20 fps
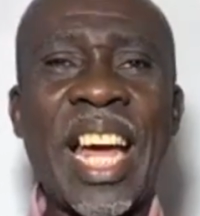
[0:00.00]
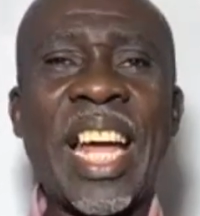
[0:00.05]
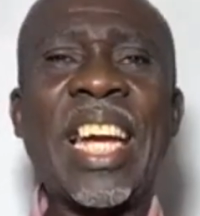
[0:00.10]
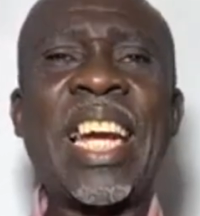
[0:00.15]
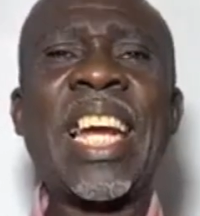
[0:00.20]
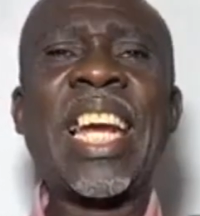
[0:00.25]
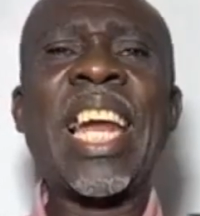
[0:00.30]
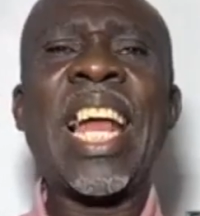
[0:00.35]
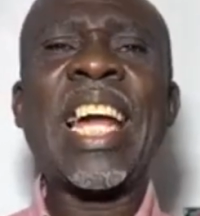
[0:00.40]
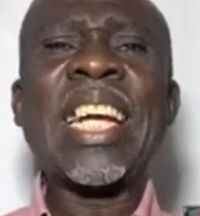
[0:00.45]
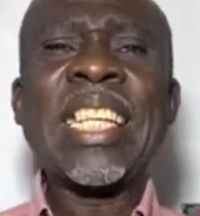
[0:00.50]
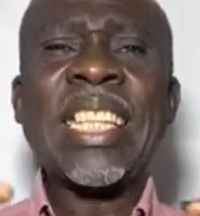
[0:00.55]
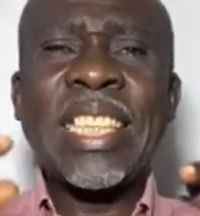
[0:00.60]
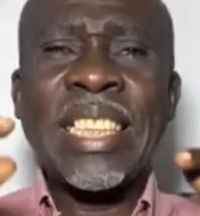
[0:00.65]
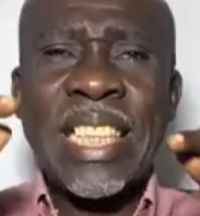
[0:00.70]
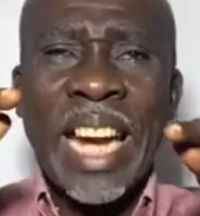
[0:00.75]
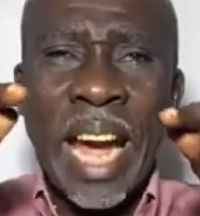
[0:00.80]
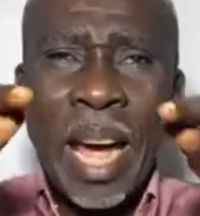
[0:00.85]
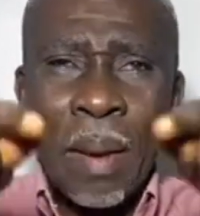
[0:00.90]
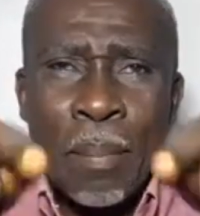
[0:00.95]
and
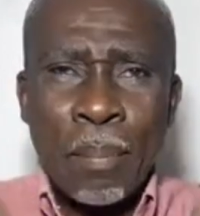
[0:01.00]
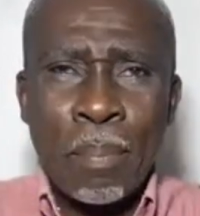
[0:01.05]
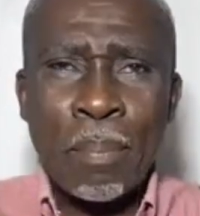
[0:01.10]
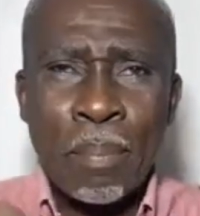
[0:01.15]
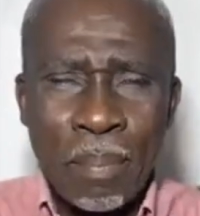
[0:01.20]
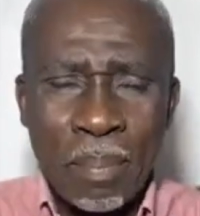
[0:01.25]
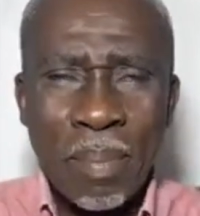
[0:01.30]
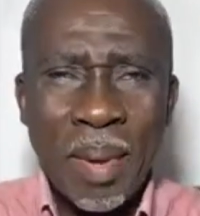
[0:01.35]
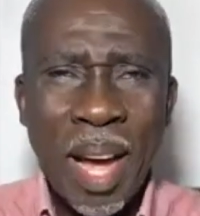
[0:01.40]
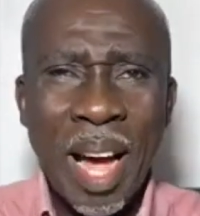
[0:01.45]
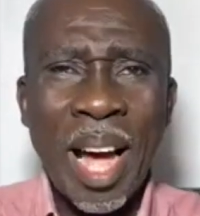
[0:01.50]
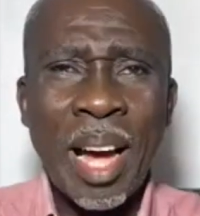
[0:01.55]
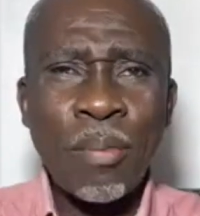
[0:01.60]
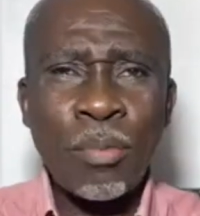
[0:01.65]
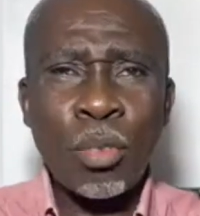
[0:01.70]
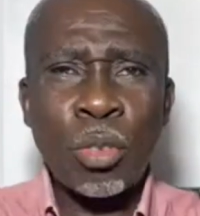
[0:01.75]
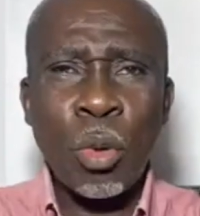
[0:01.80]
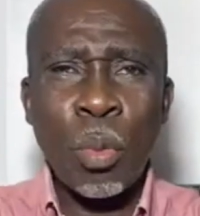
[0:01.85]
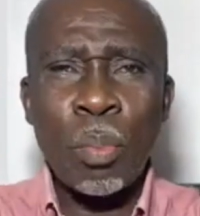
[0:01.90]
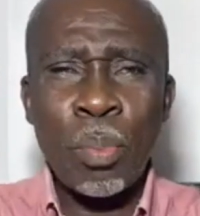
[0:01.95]
let them
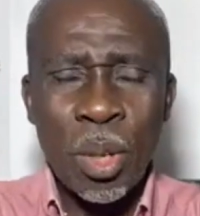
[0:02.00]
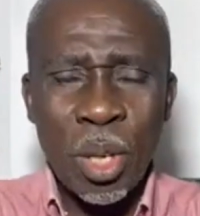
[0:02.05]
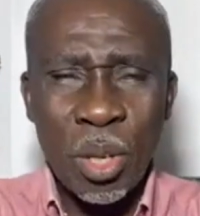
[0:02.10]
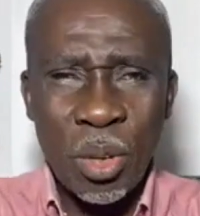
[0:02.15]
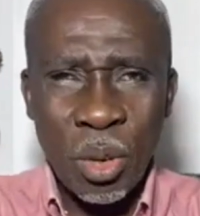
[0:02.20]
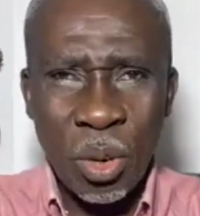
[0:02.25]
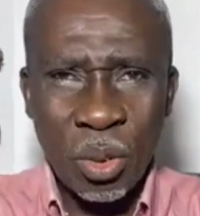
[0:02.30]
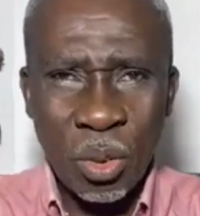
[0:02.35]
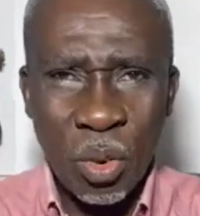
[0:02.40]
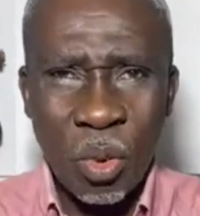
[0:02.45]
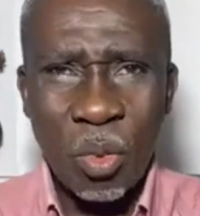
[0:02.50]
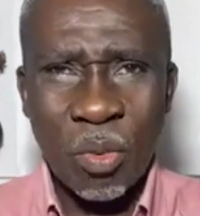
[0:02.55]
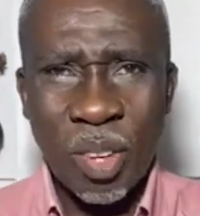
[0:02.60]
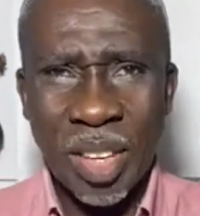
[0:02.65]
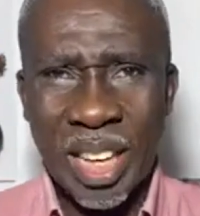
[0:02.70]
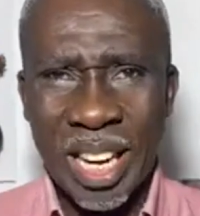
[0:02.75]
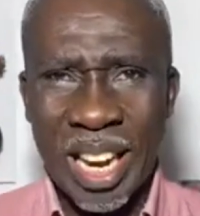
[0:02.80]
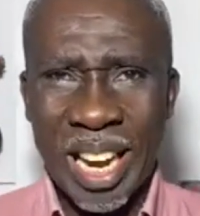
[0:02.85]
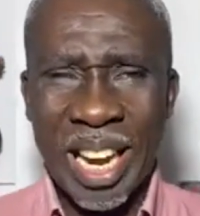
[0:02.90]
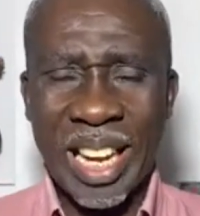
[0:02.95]
have dominion
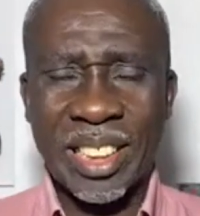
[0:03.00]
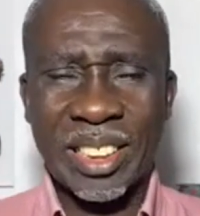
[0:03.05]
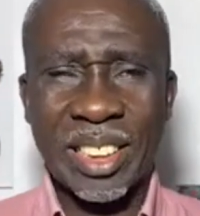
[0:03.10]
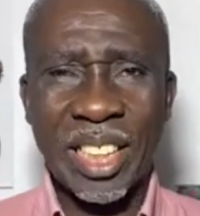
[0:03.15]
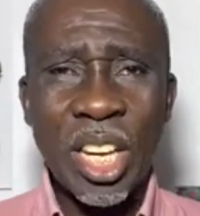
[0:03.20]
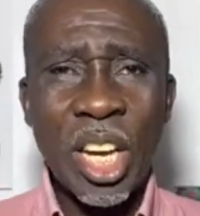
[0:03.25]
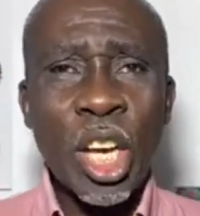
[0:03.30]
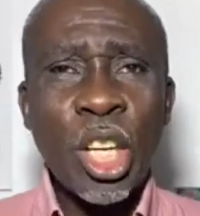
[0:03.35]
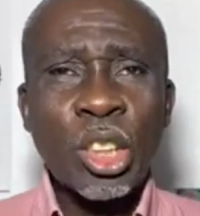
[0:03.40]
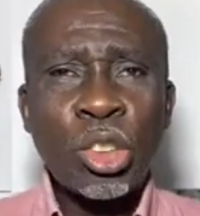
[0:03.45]
over the earth.